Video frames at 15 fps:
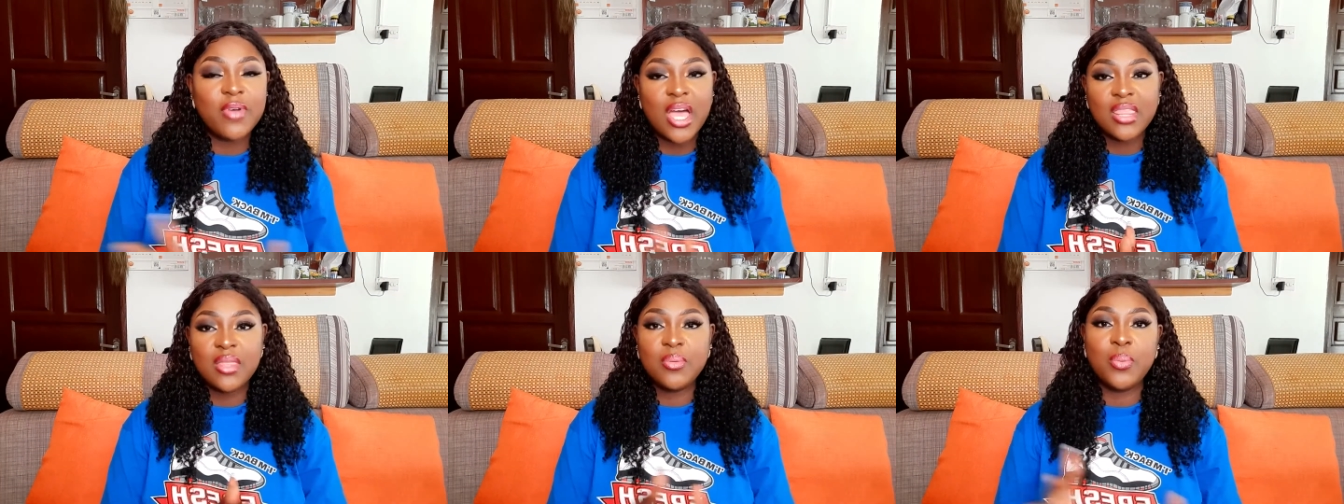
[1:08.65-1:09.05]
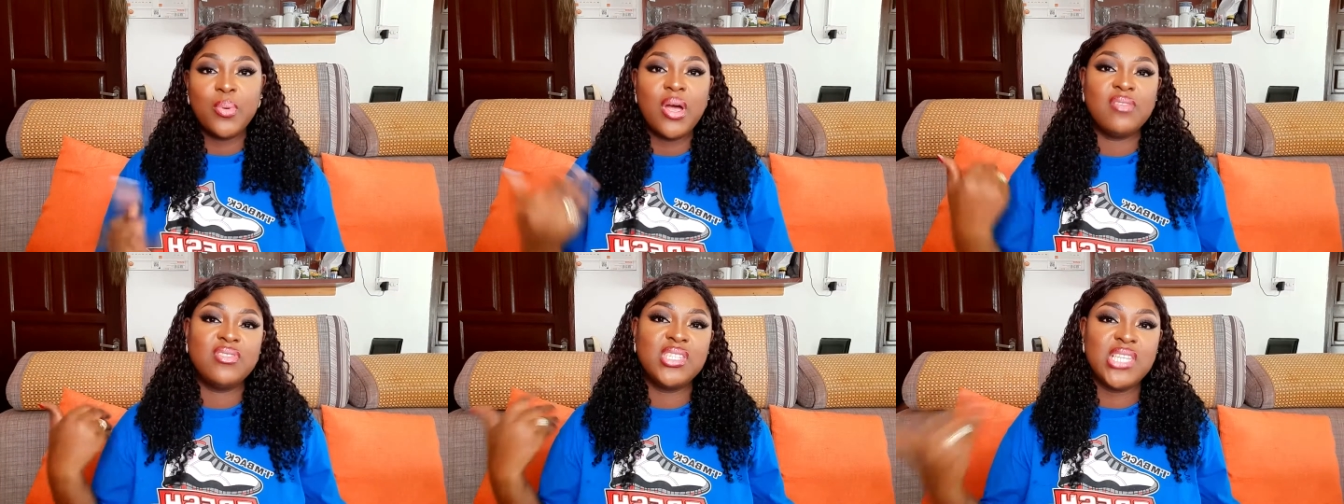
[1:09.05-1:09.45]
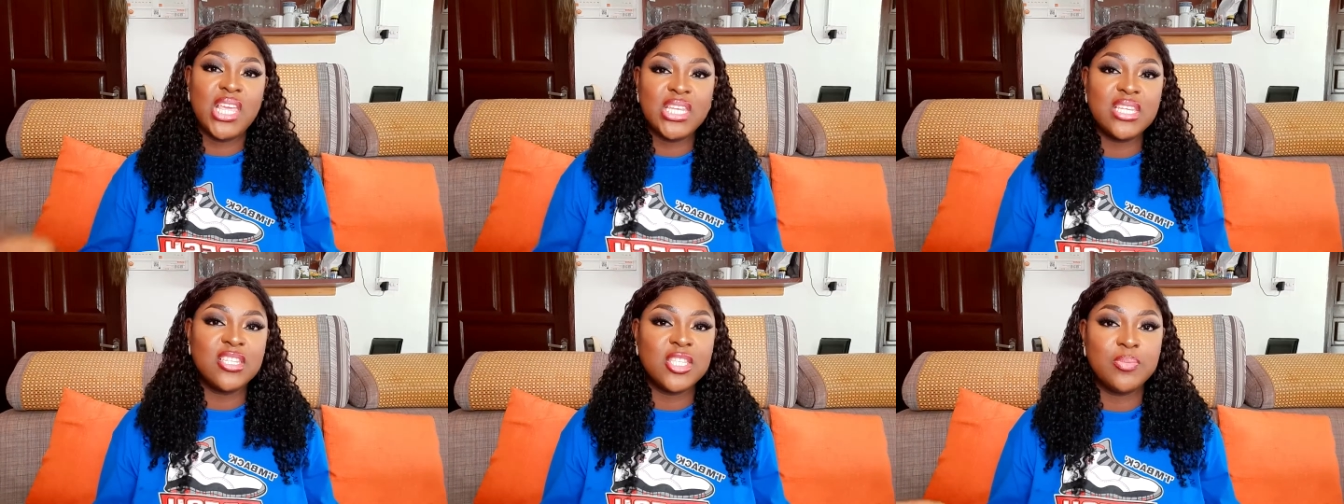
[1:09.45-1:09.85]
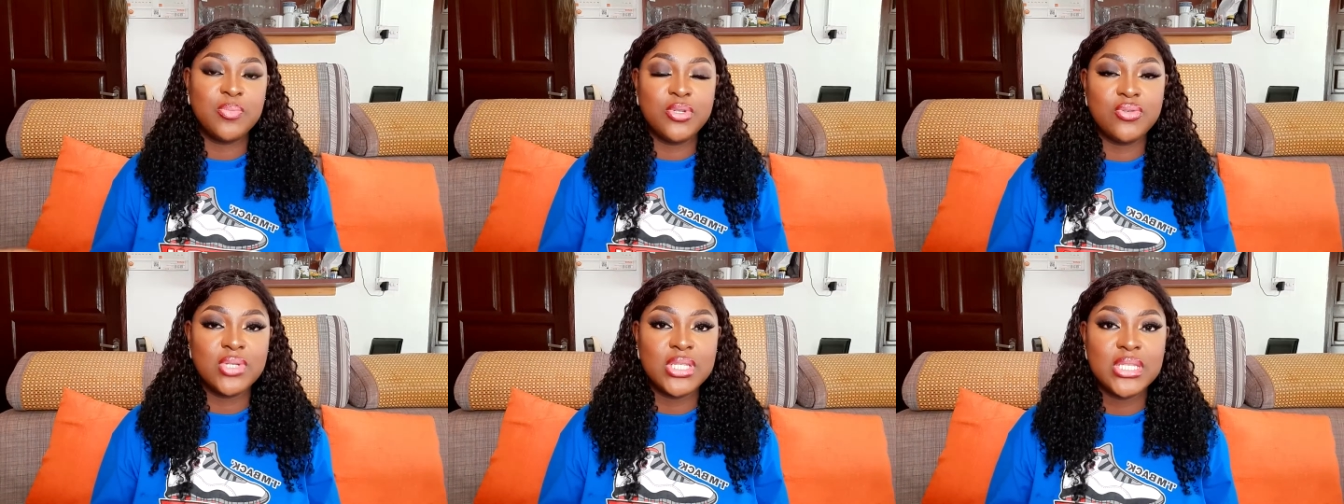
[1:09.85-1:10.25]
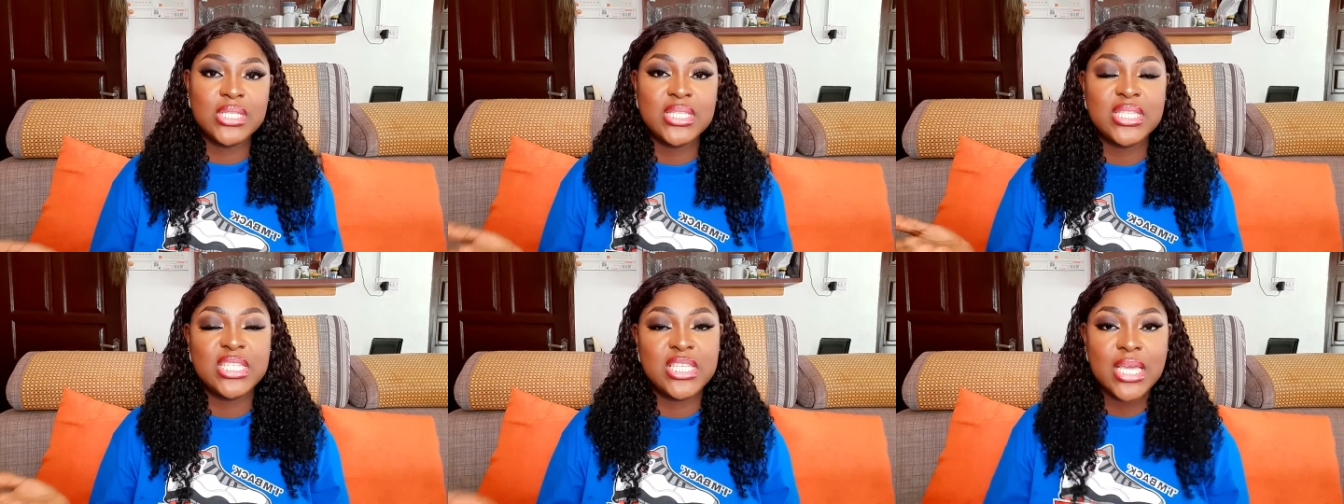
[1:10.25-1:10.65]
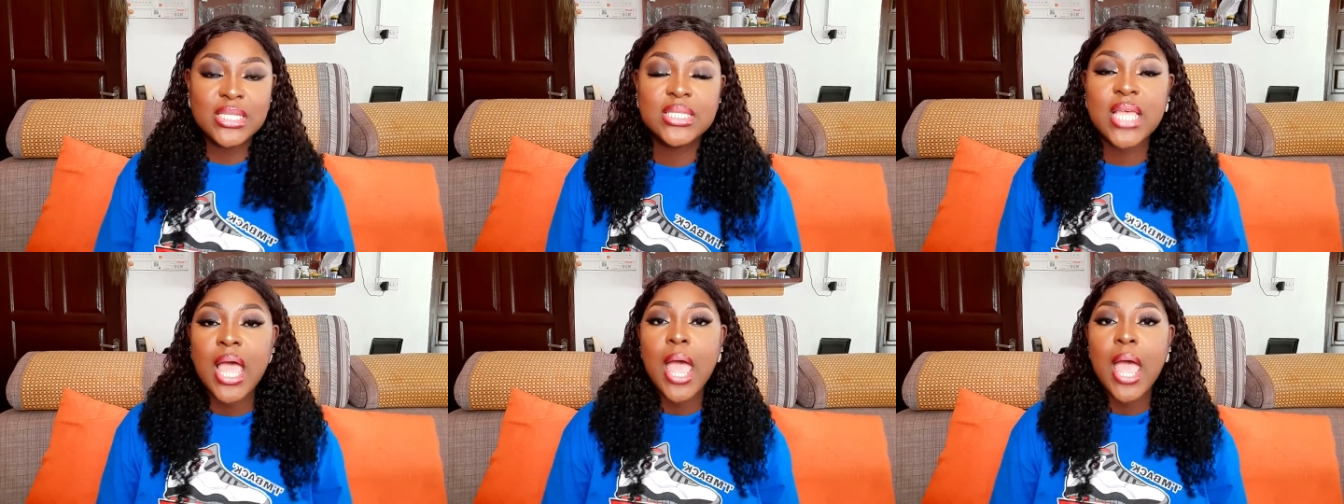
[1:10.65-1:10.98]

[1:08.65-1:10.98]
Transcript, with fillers: other people have shared their experiences yet